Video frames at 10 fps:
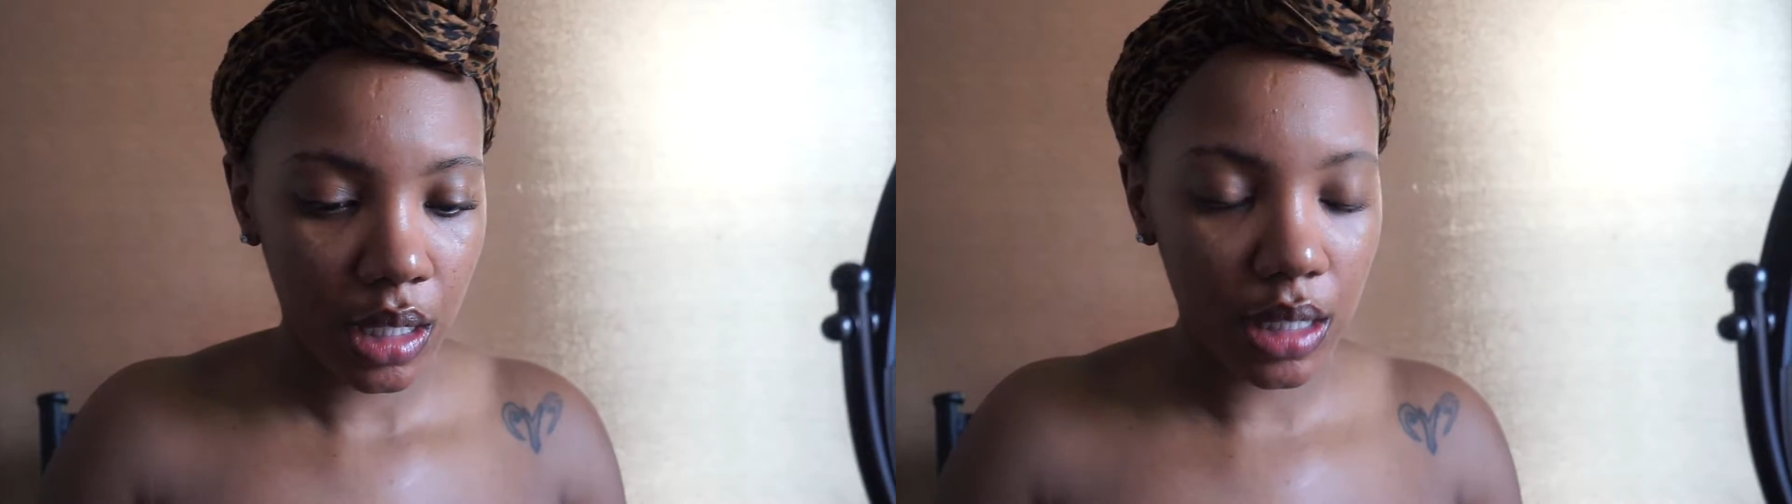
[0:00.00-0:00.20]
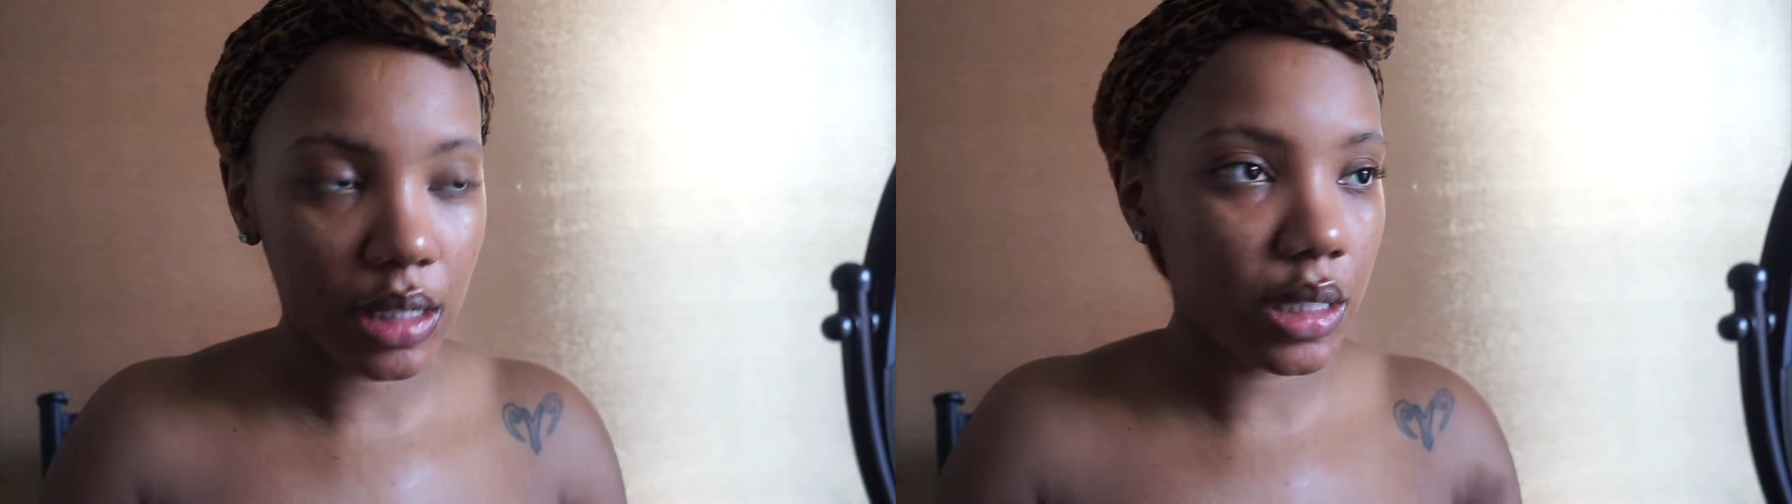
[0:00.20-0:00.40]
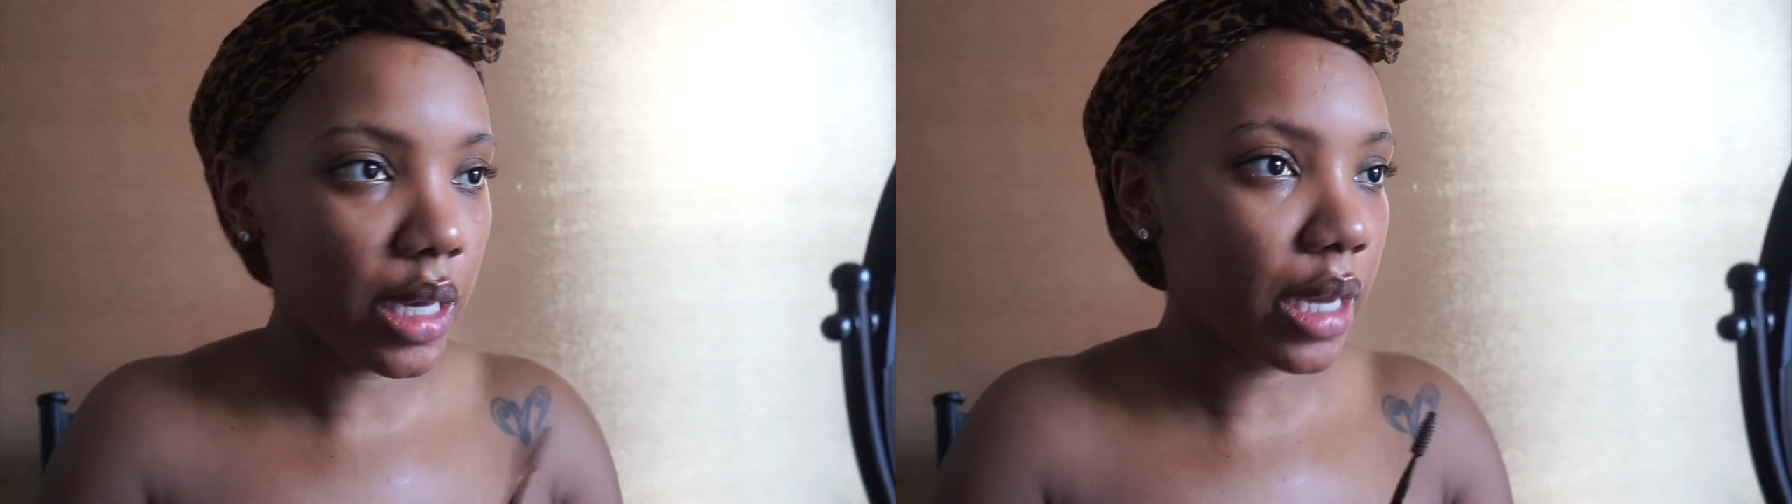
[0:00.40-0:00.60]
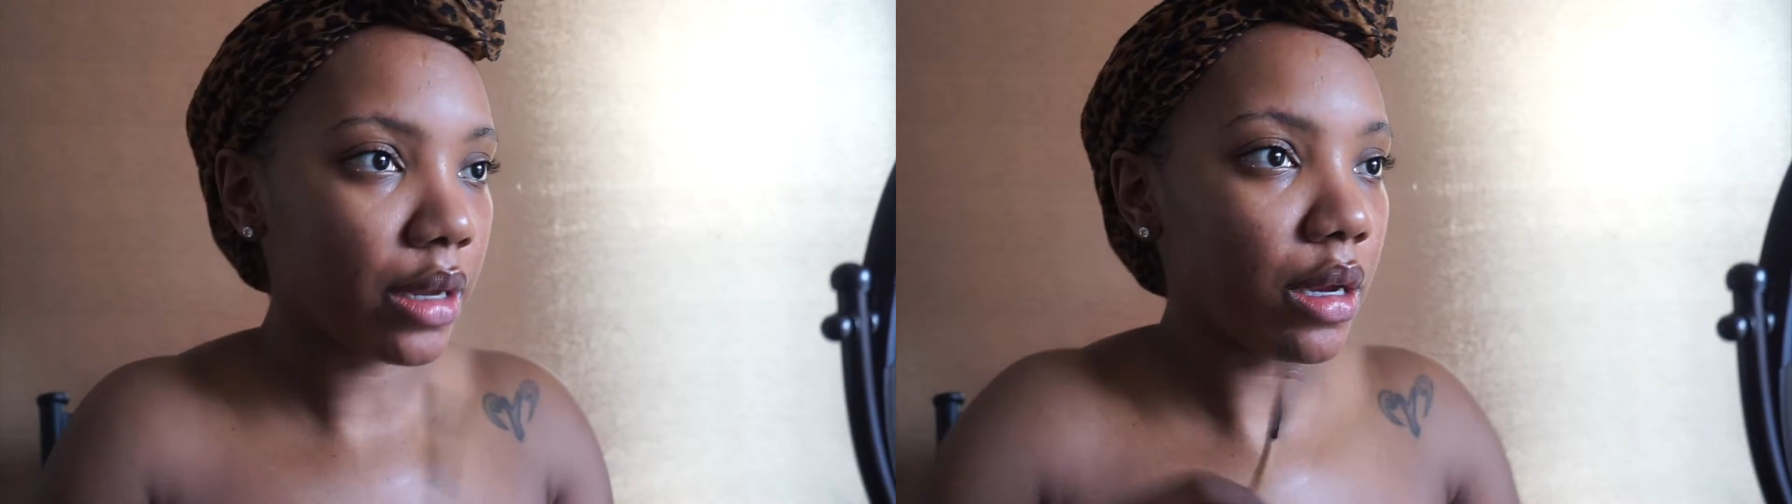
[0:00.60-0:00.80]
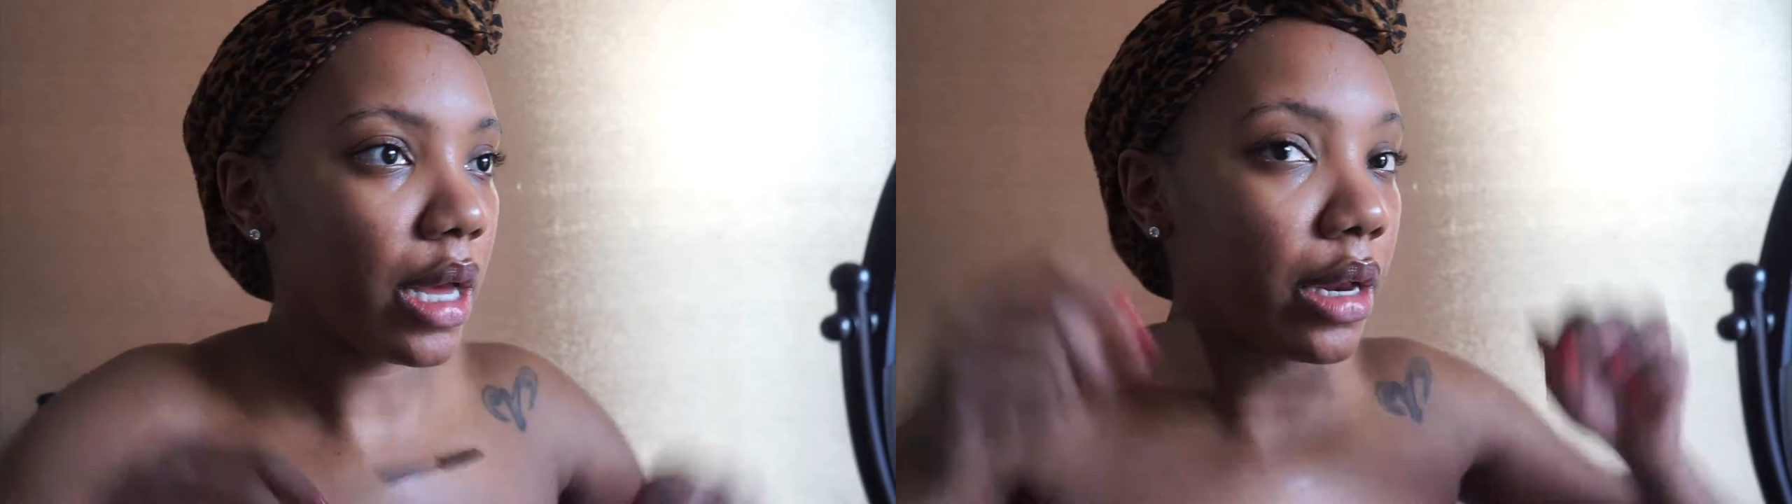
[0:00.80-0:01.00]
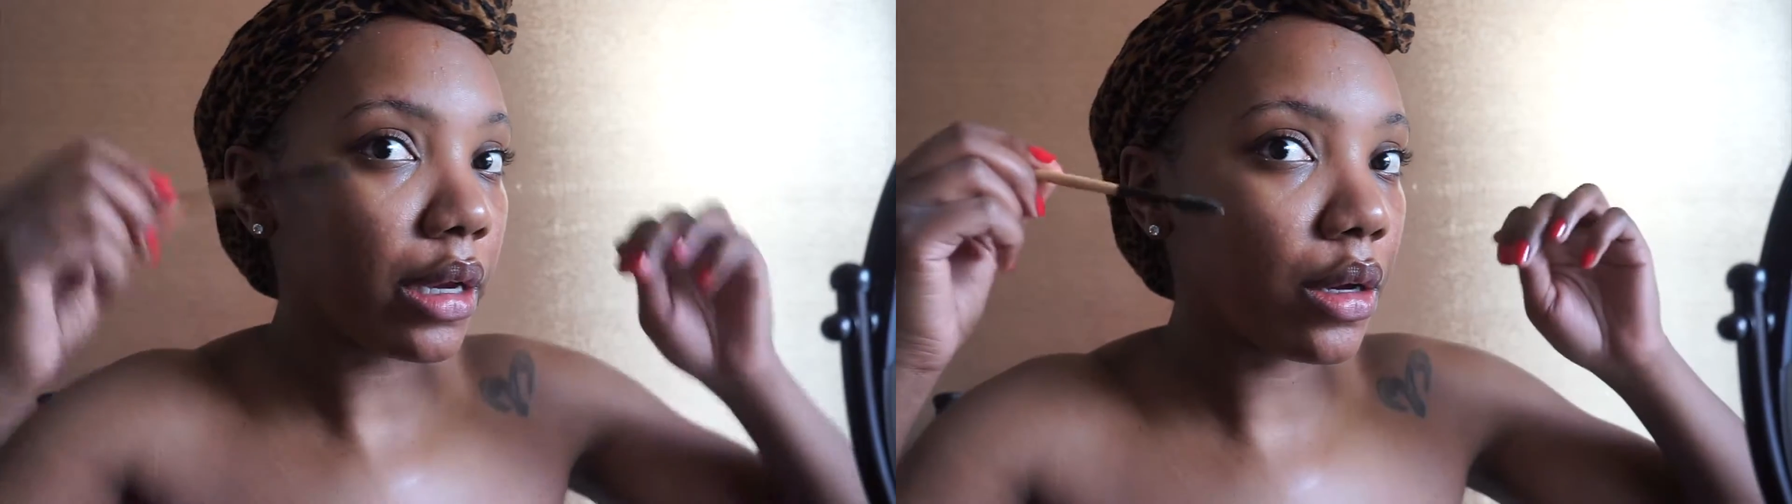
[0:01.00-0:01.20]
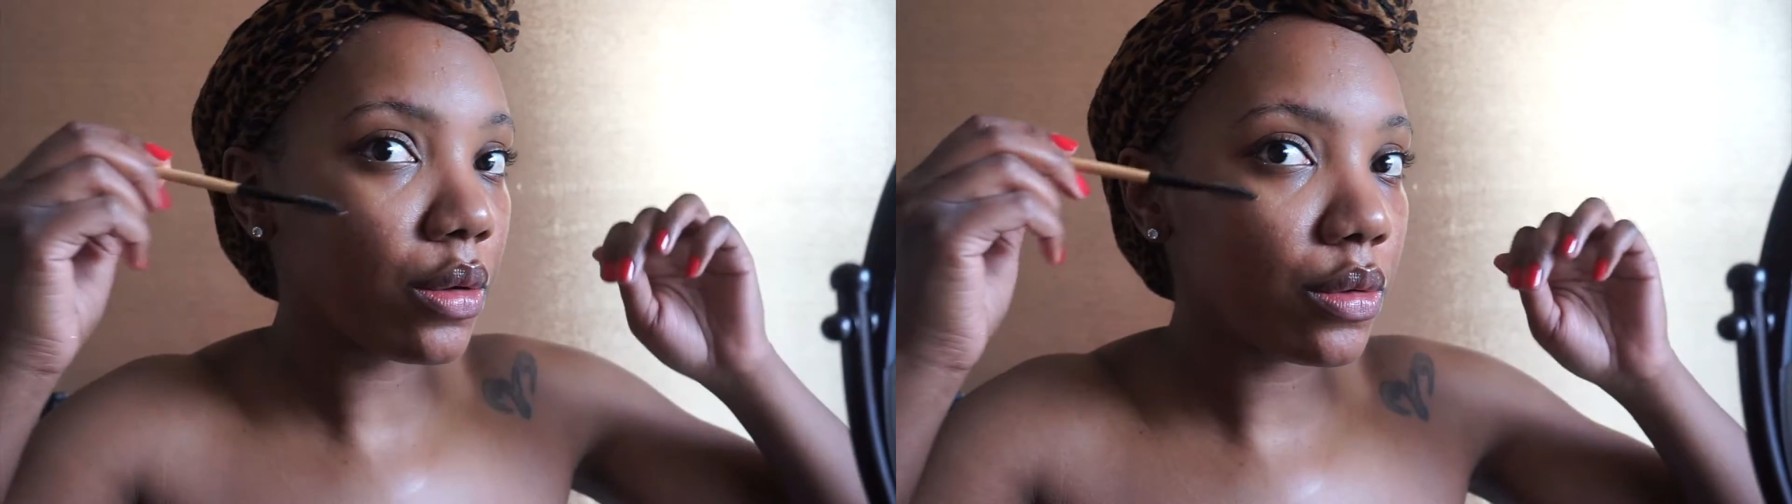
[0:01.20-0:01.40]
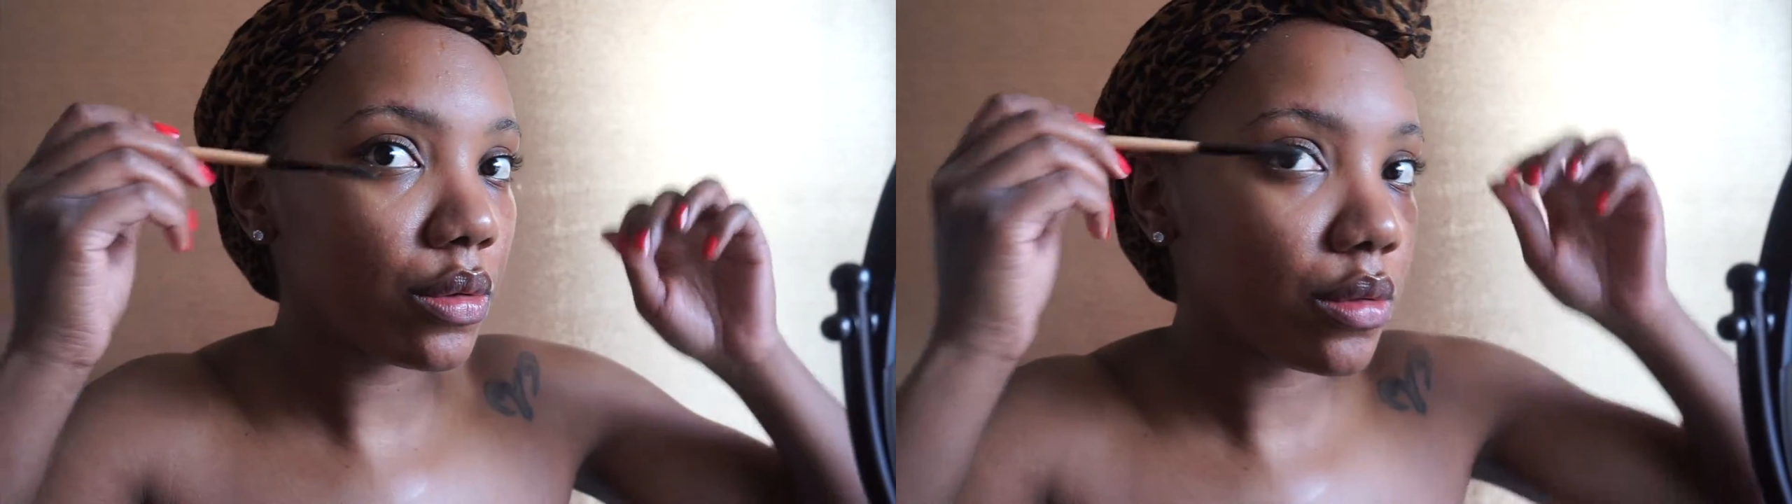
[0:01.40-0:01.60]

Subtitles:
and see how it goes.